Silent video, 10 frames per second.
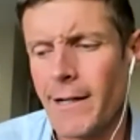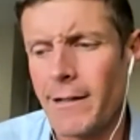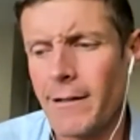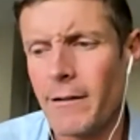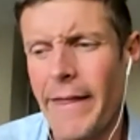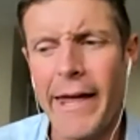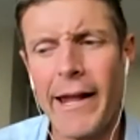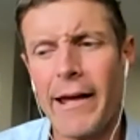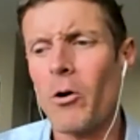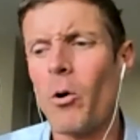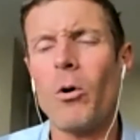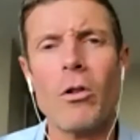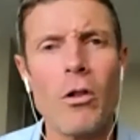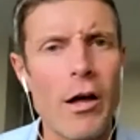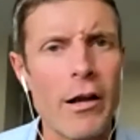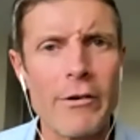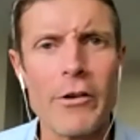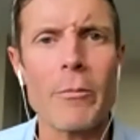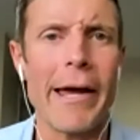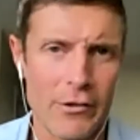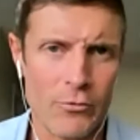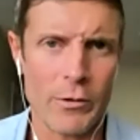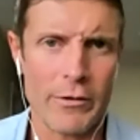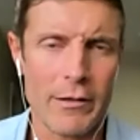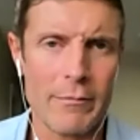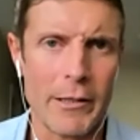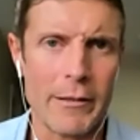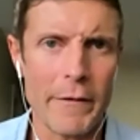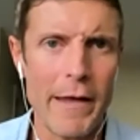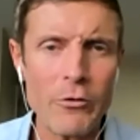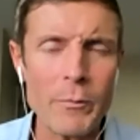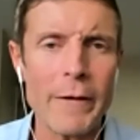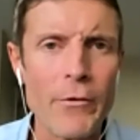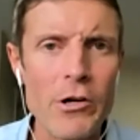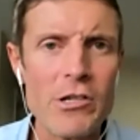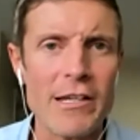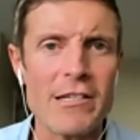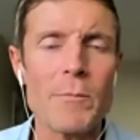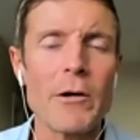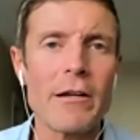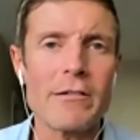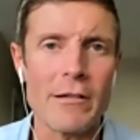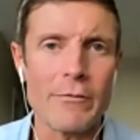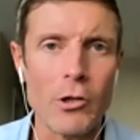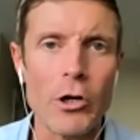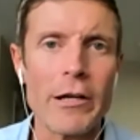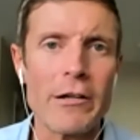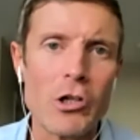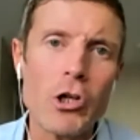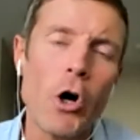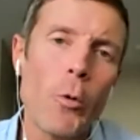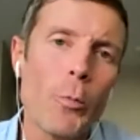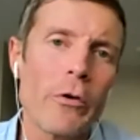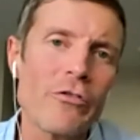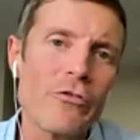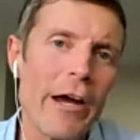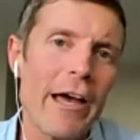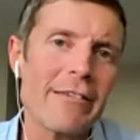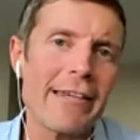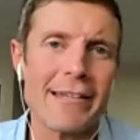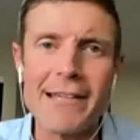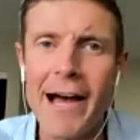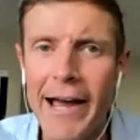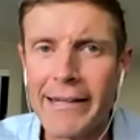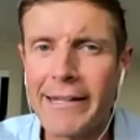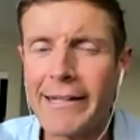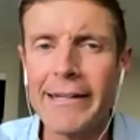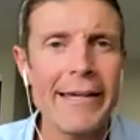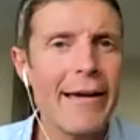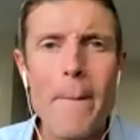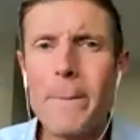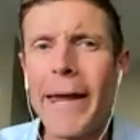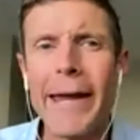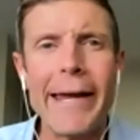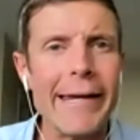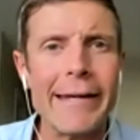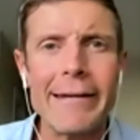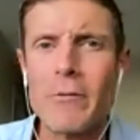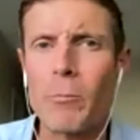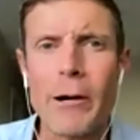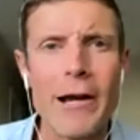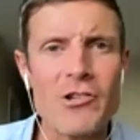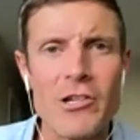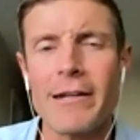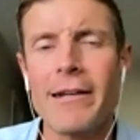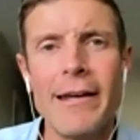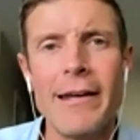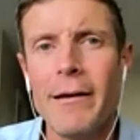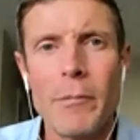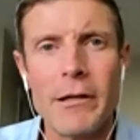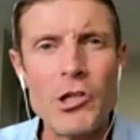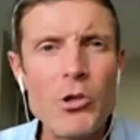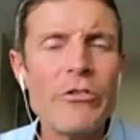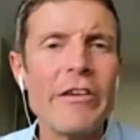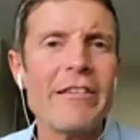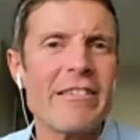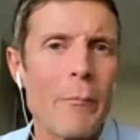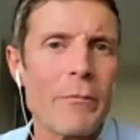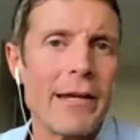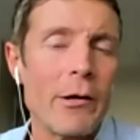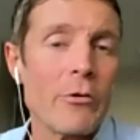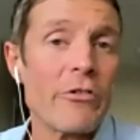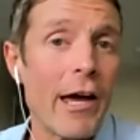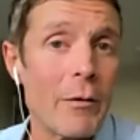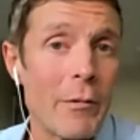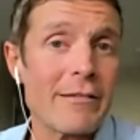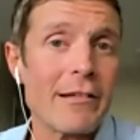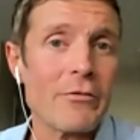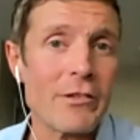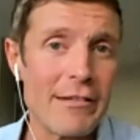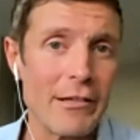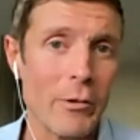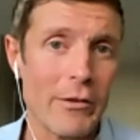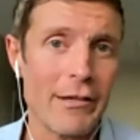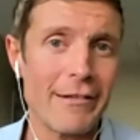that had a whole lot of other baggage with it. But that was my first experience of learning to cope with stress, anxiety, pain, depression, but using something outside of myself to deal with it.